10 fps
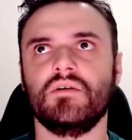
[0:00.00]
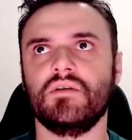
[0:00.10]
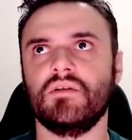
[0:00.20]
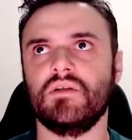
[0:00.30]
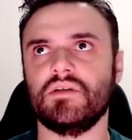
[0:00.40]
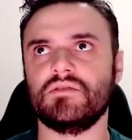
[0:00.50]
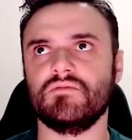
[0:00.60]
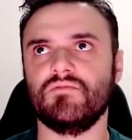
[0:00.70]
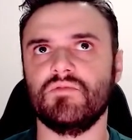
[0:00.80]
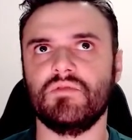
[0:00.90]
Let's
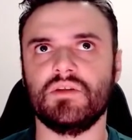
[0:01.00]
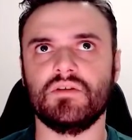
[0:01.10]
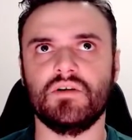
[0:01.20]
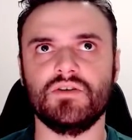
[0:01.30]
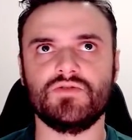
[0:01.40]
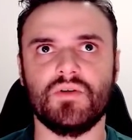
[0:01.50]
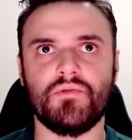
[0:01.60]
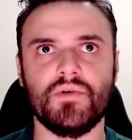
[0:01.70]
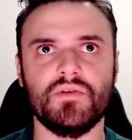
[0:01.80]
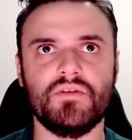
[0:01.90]
return to a
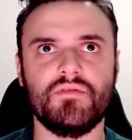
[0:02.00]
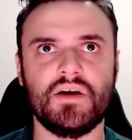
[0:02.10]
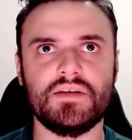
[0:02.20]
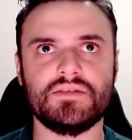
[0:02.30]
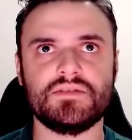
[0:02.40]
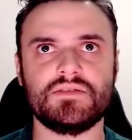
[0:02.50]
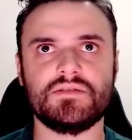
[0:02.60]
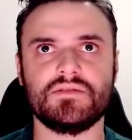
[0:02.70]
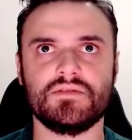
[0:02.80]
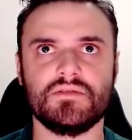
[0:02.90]
real
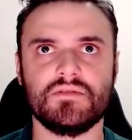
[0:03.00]
device.